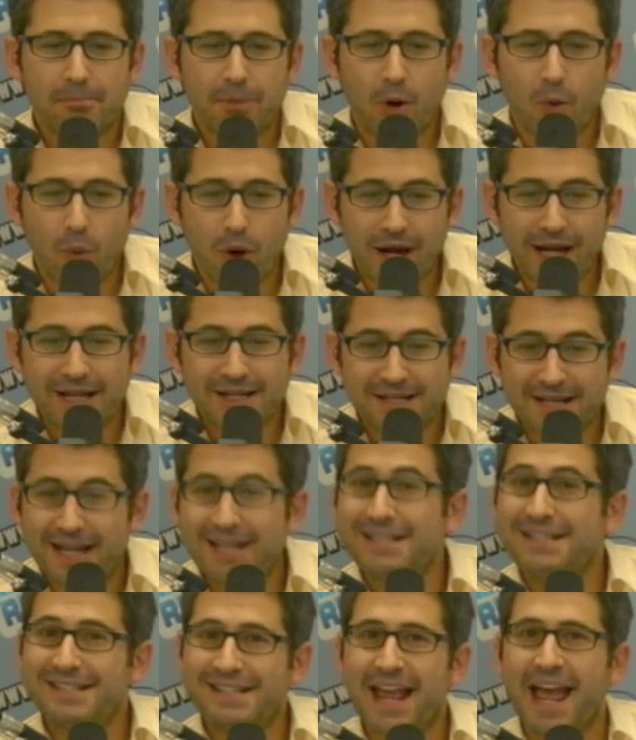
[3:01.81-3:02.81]
but what he
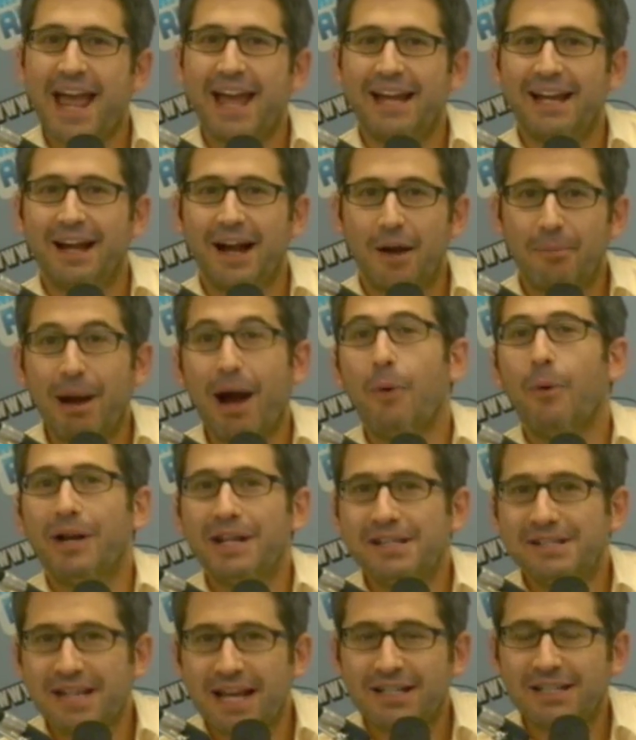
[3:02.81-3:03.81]
did say about
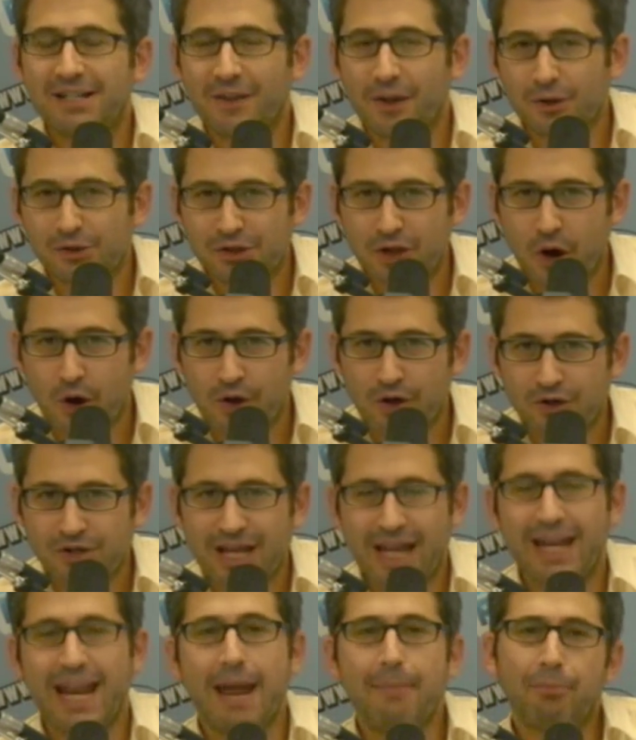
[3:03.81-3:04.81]
what he said to those donors
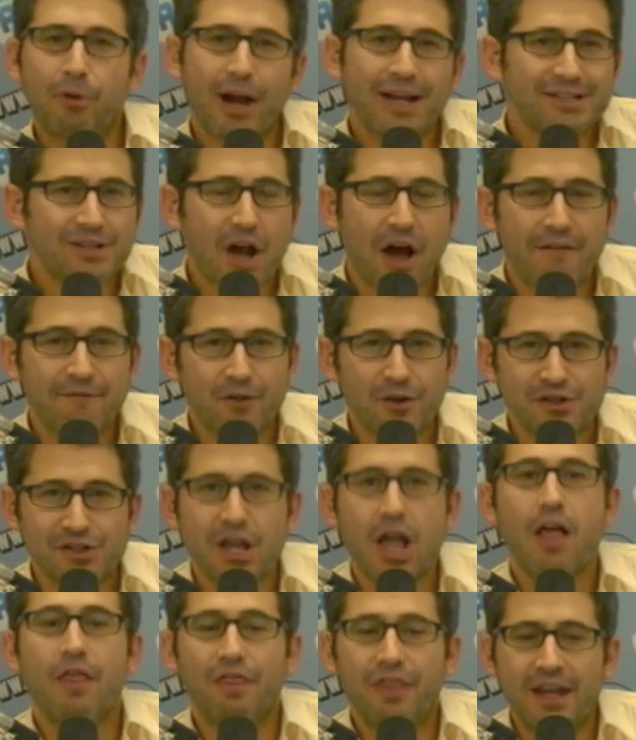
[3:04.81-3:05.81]
in a press
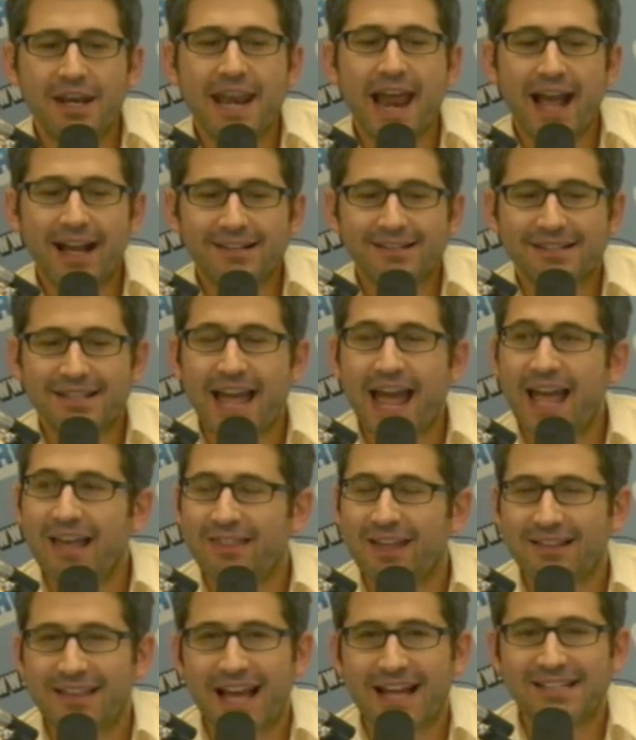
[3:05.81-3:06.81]
conference the next day
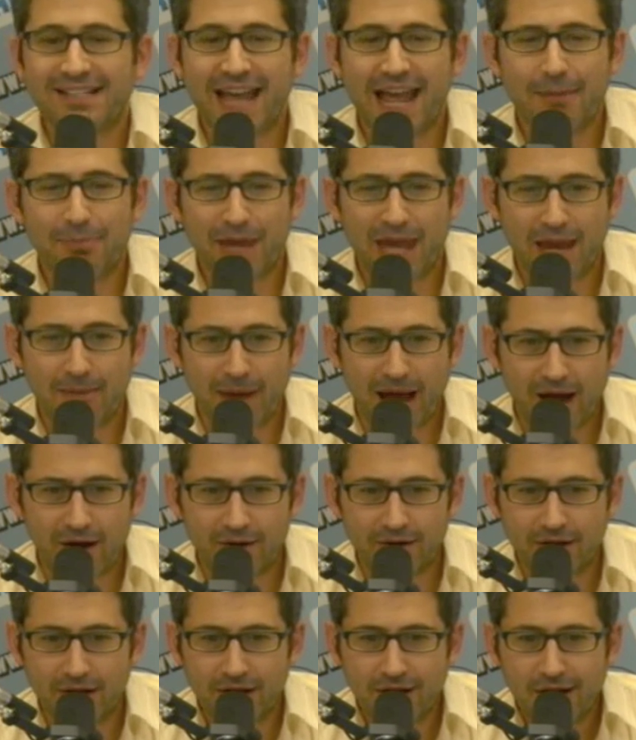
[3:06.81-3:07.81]
that that tape came
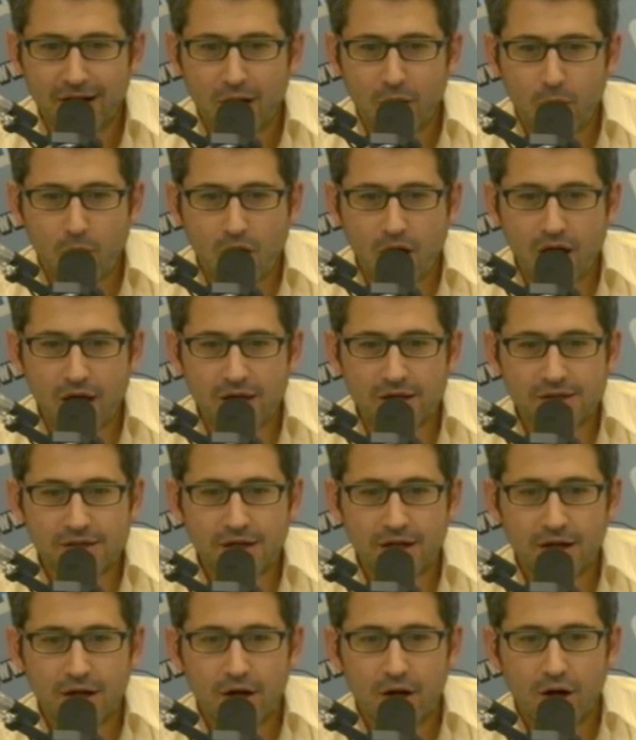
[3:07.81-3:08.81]
out
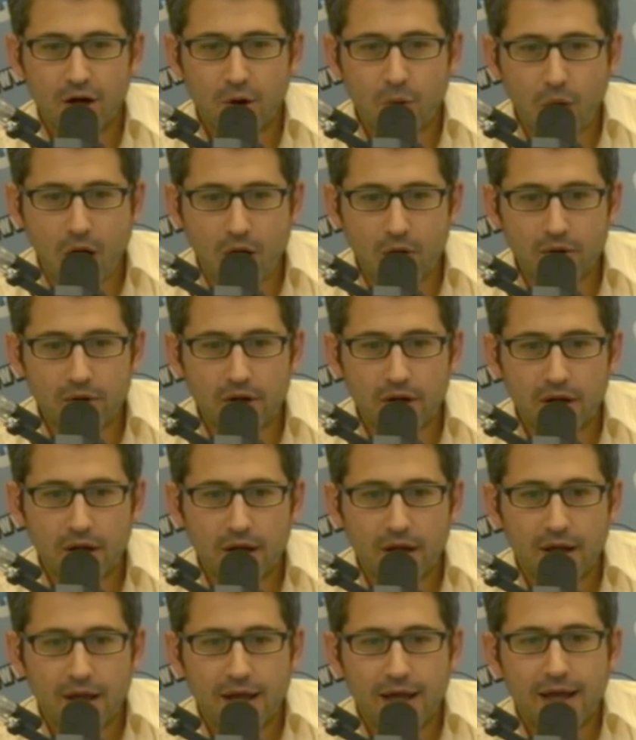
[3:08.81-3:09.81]
was, quote,
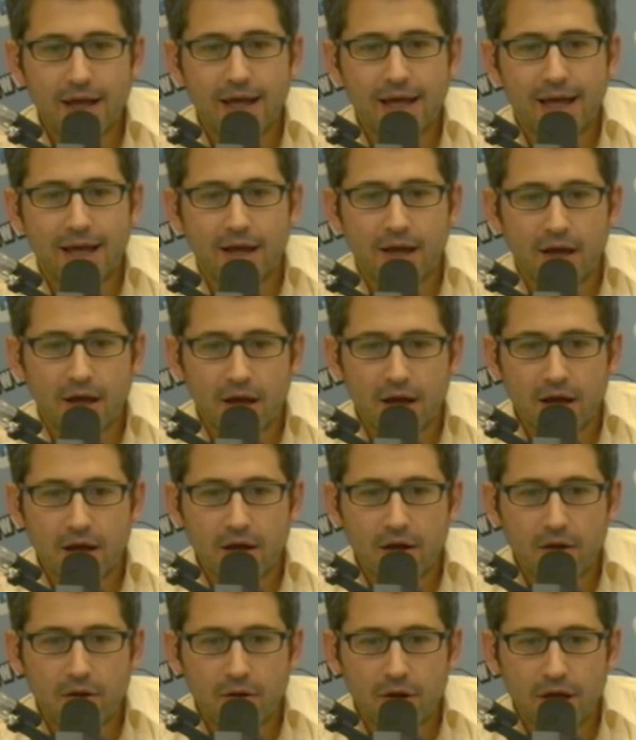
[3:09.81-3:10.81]

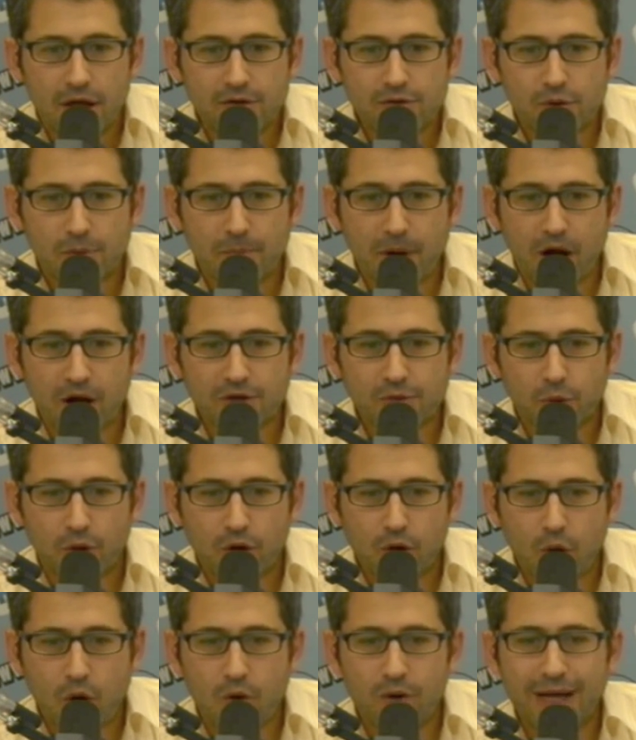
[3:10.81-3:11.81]
his remarks were,
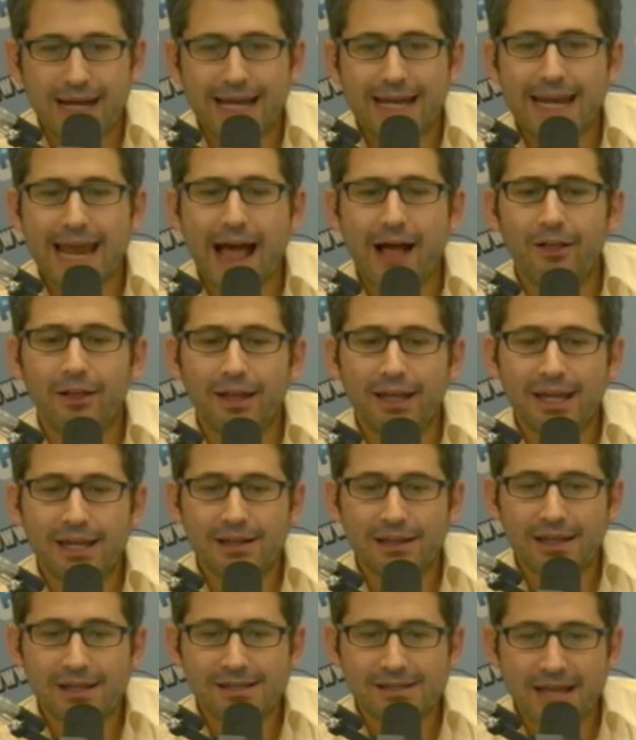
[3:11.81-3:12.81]
quote,
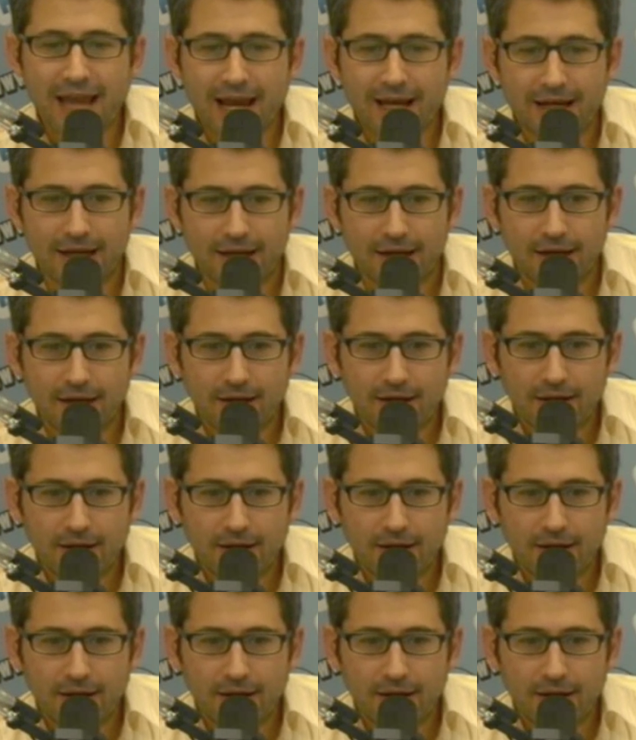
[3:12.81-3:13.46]
inelegantly stated.